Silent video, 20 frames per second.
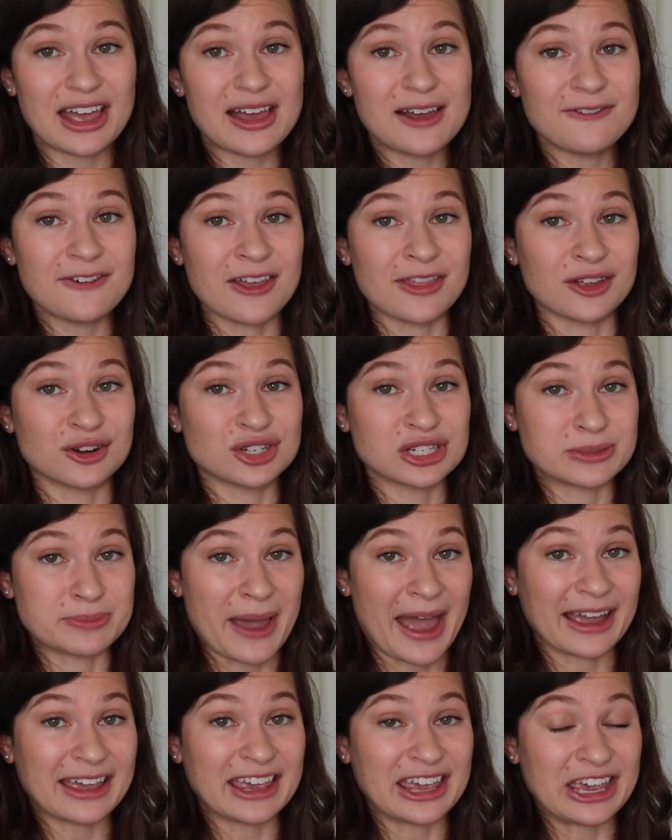of, and they're just
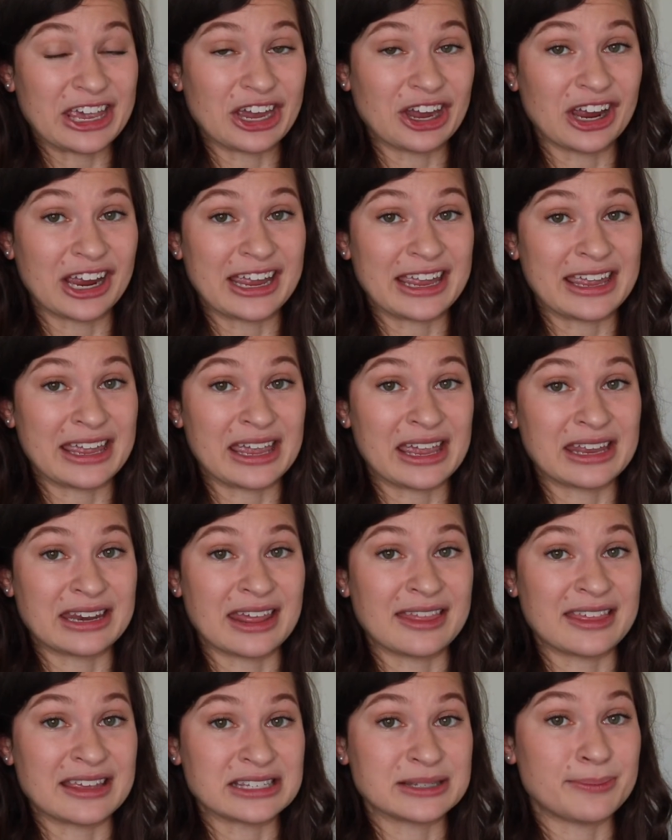back here in
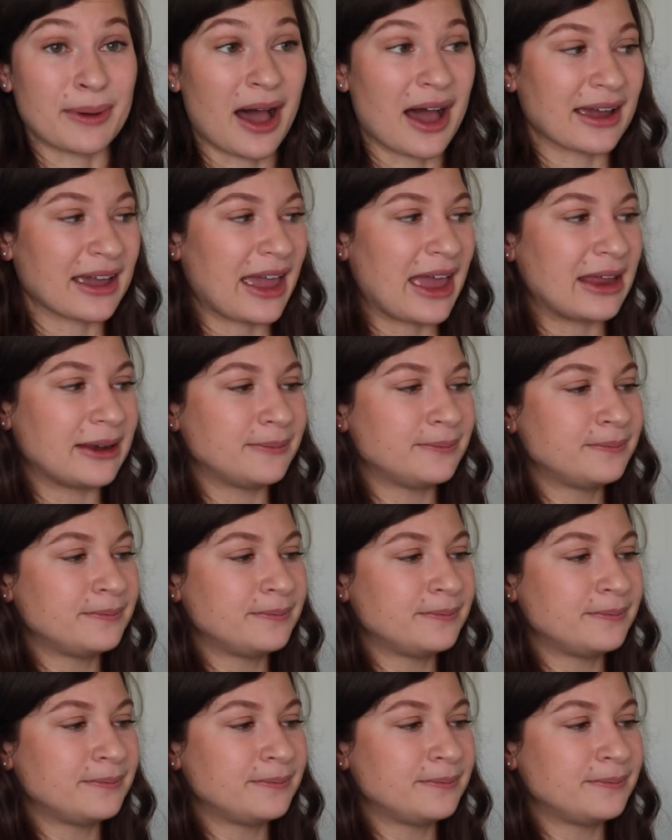this pocket.